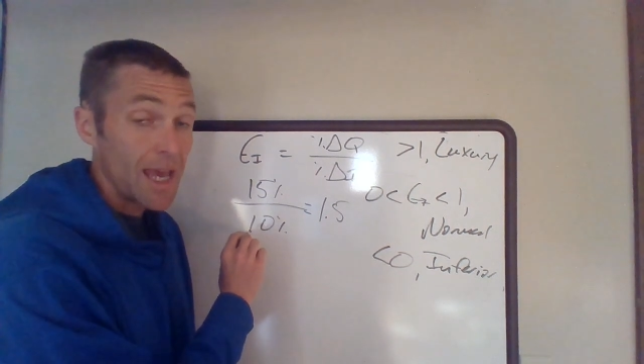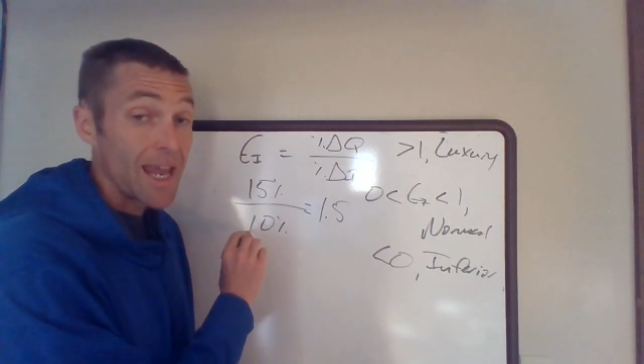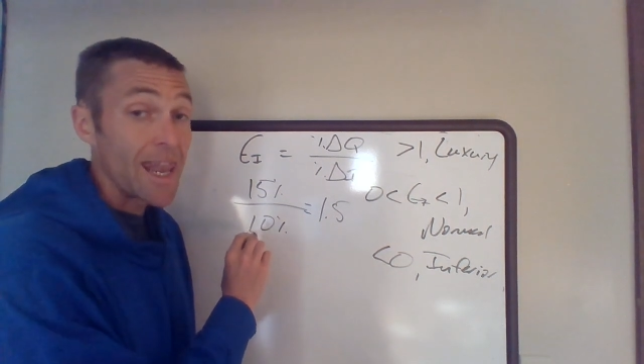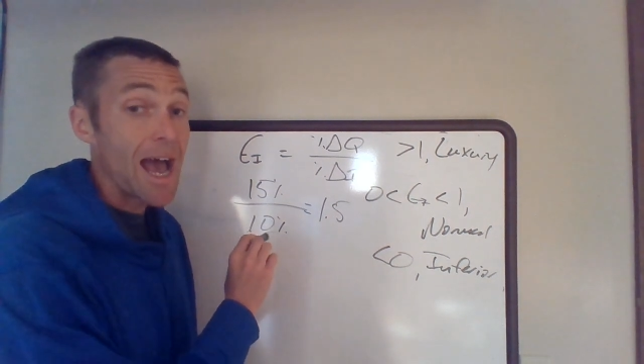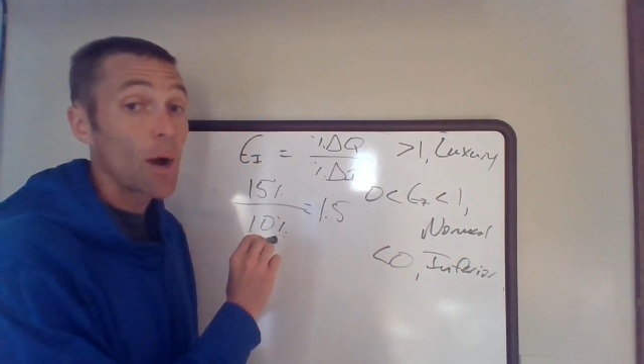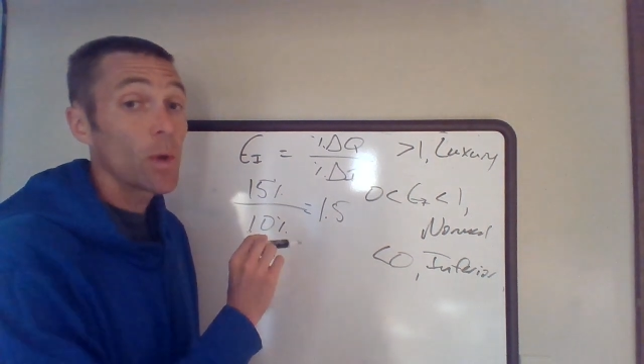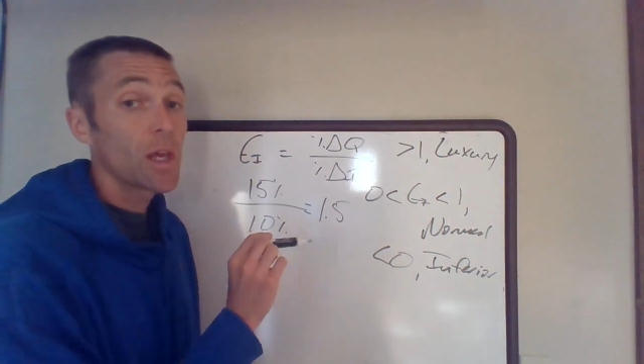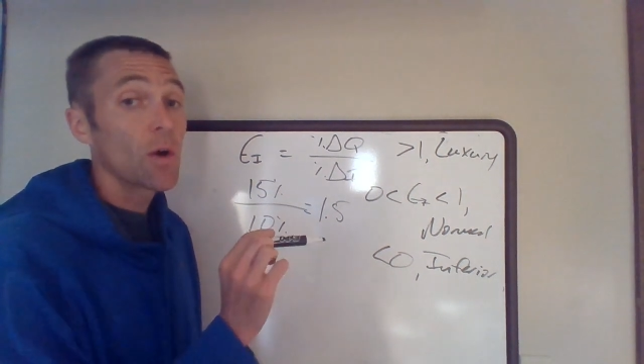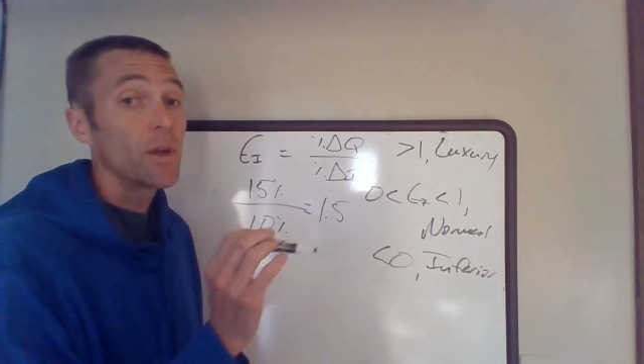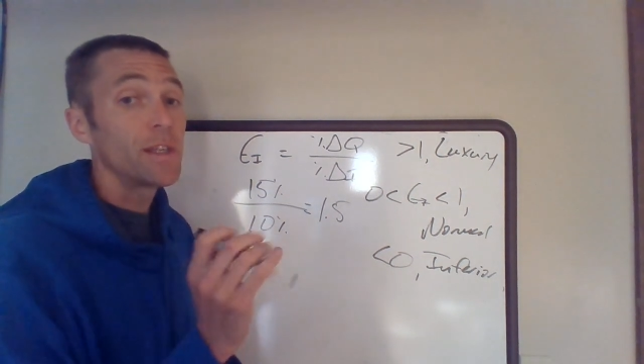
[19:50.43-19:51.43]
and now we
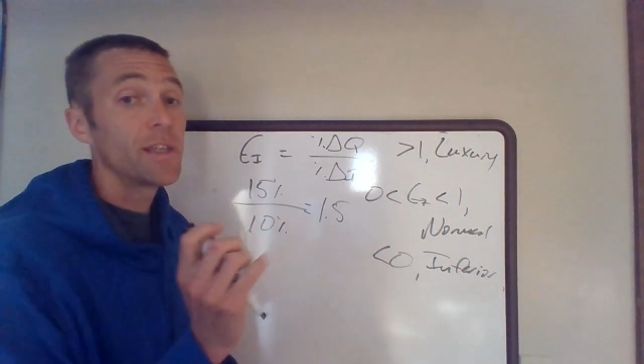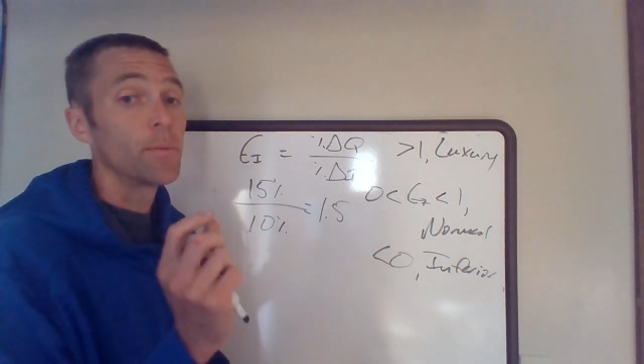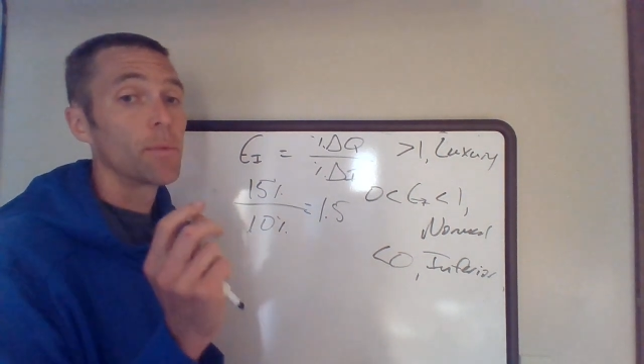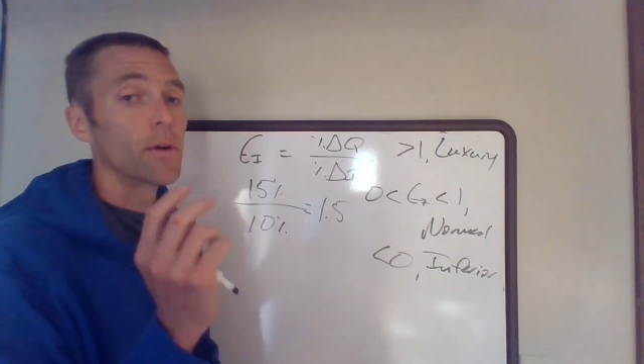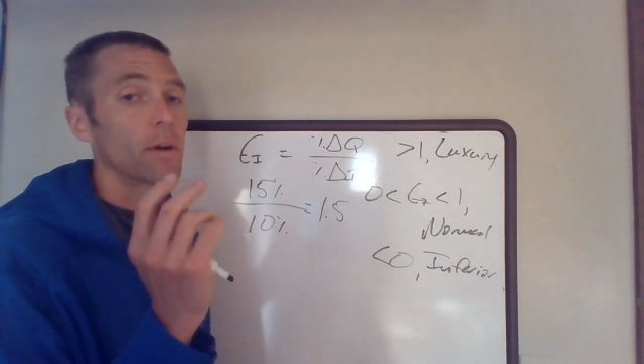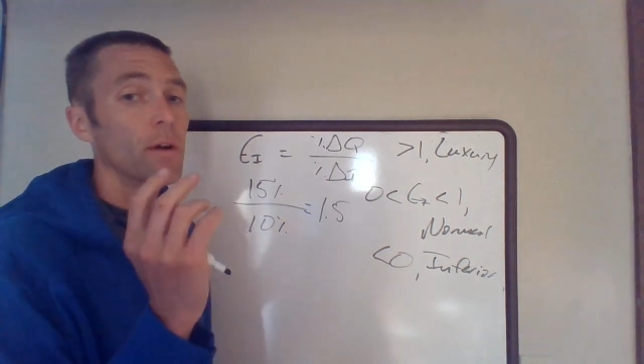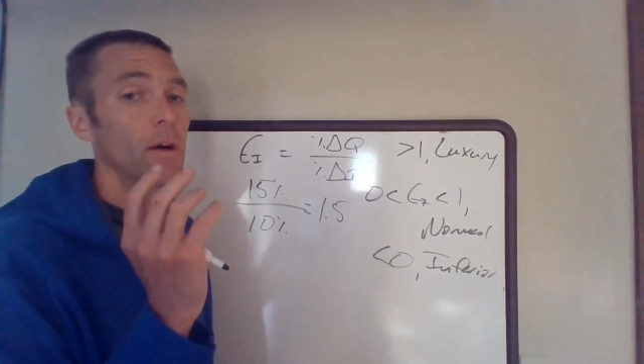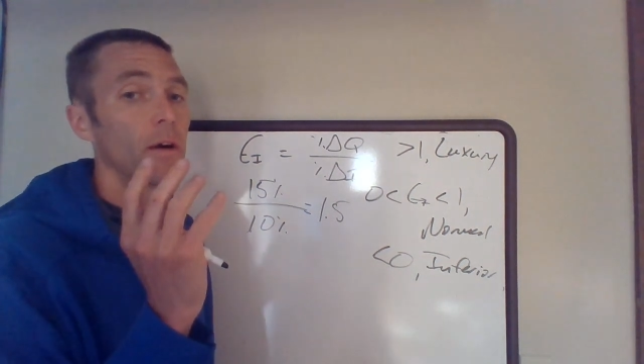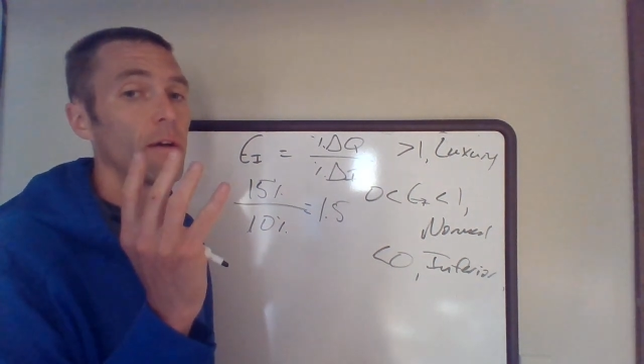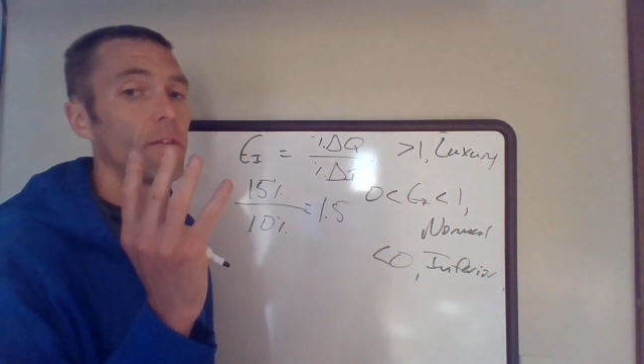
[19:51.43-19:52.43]
go to Timber
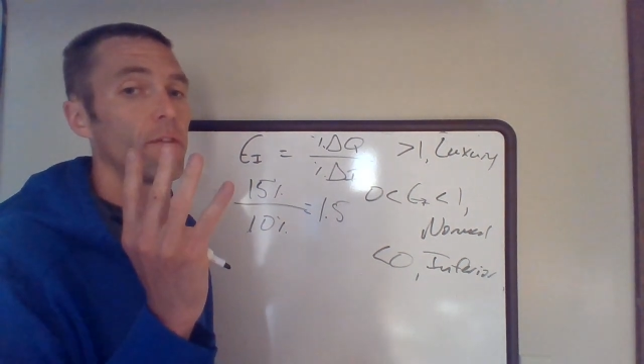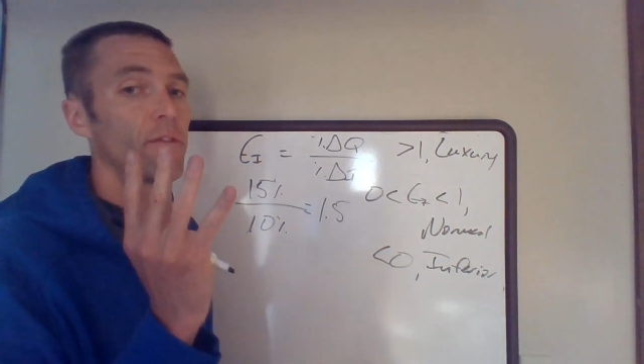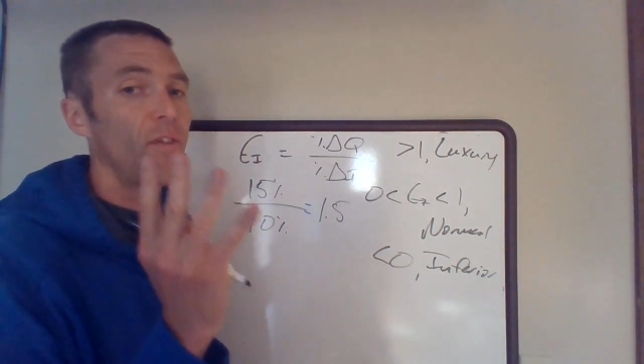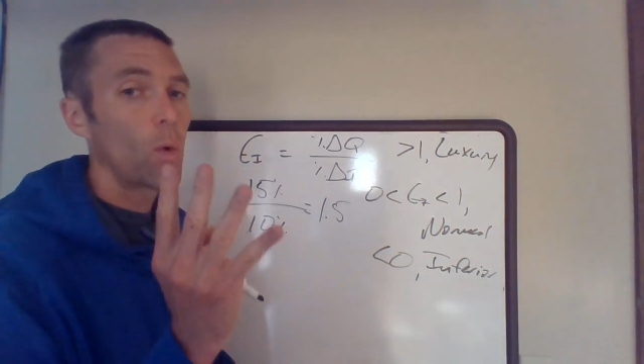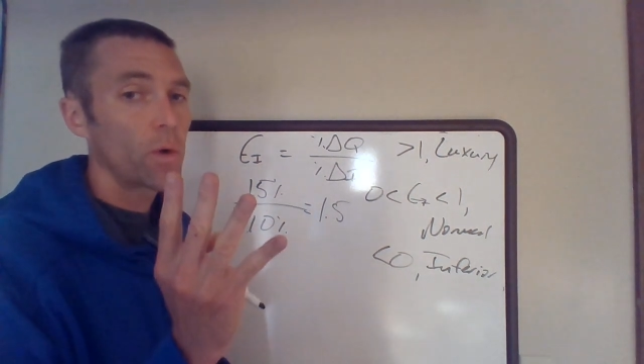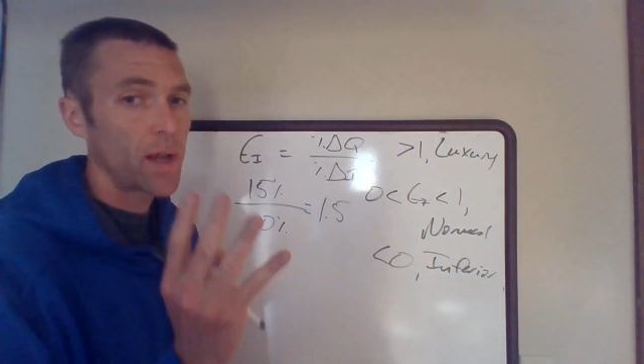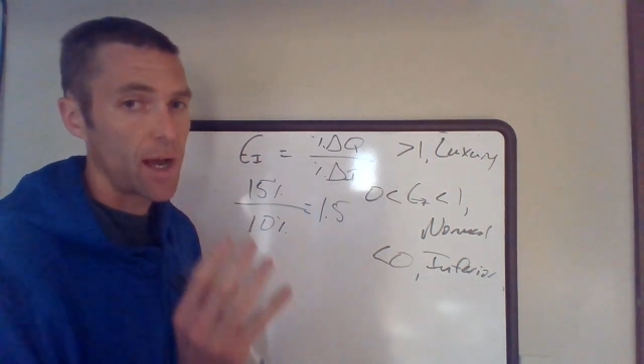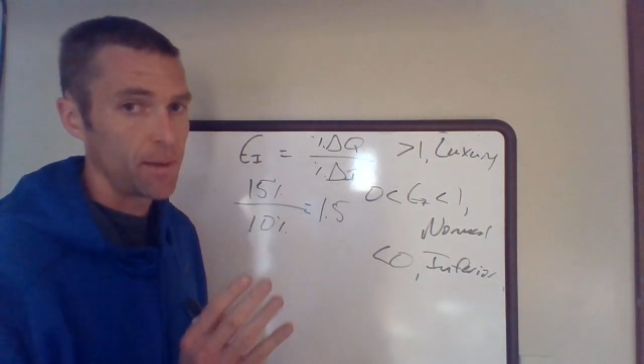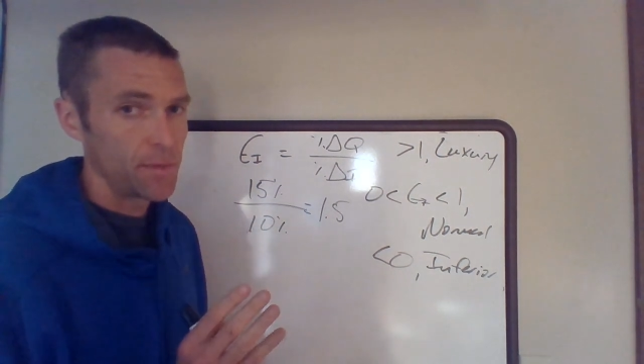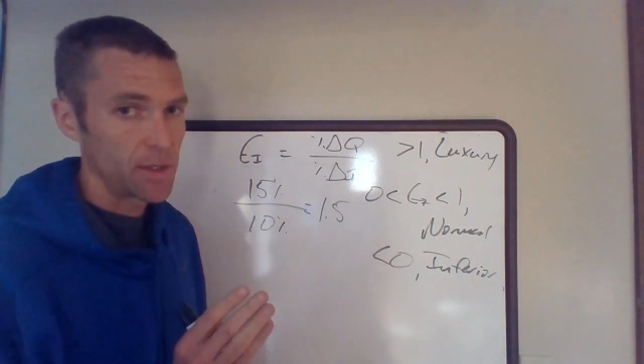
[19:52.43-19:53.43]
4
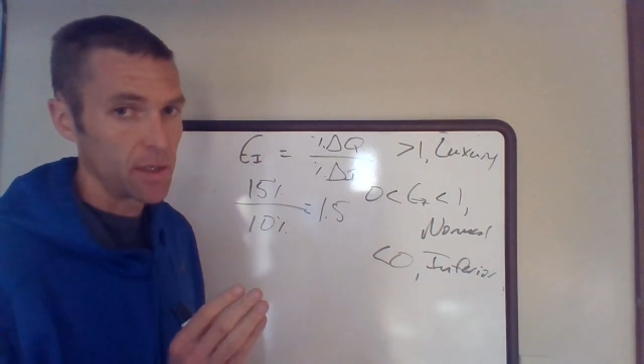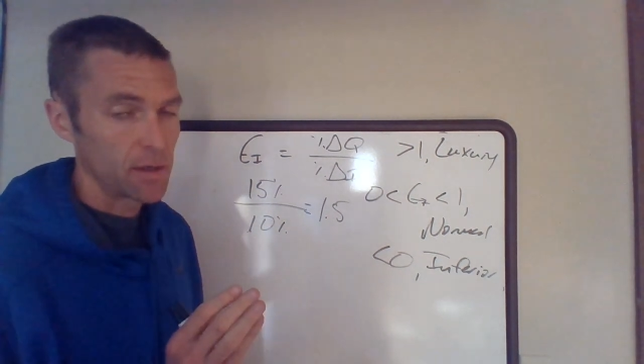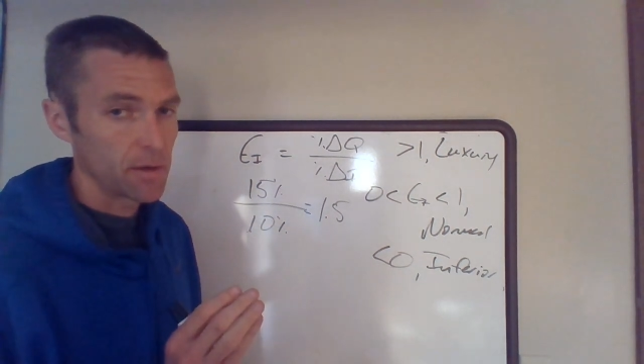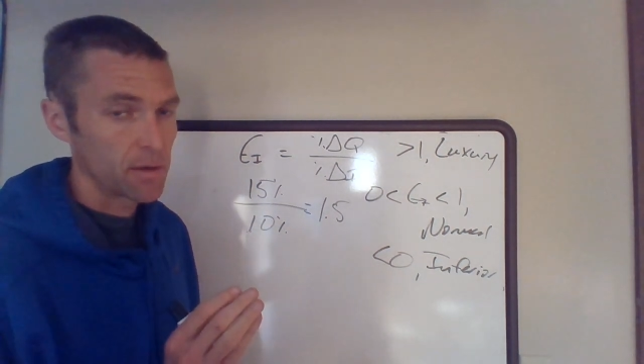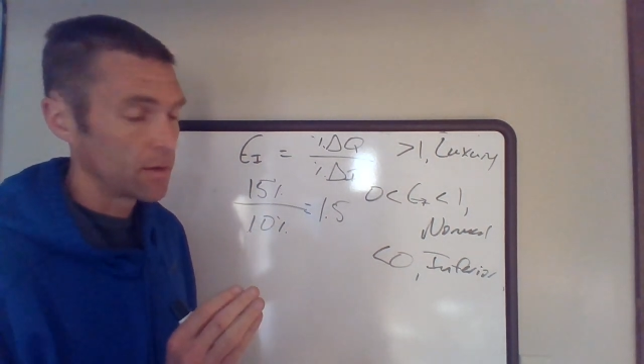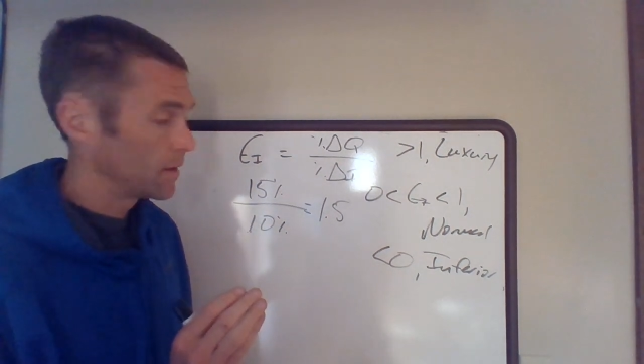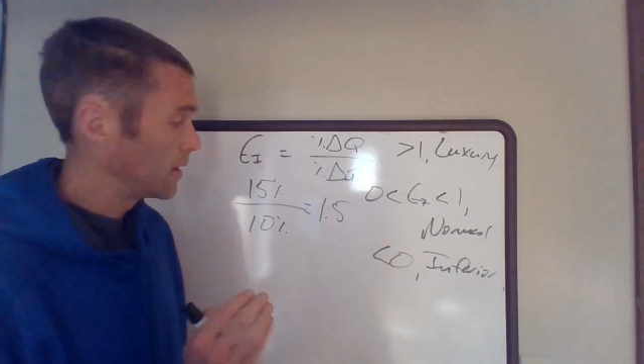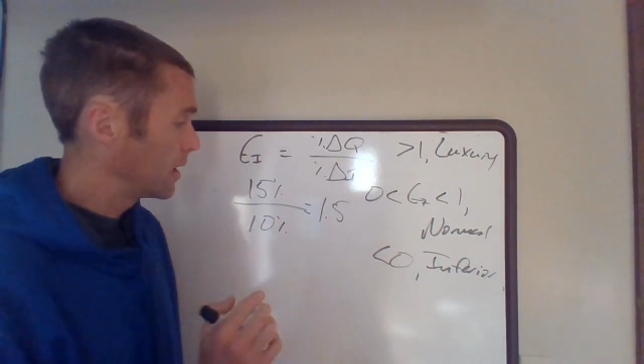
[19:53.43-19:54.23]
times a year,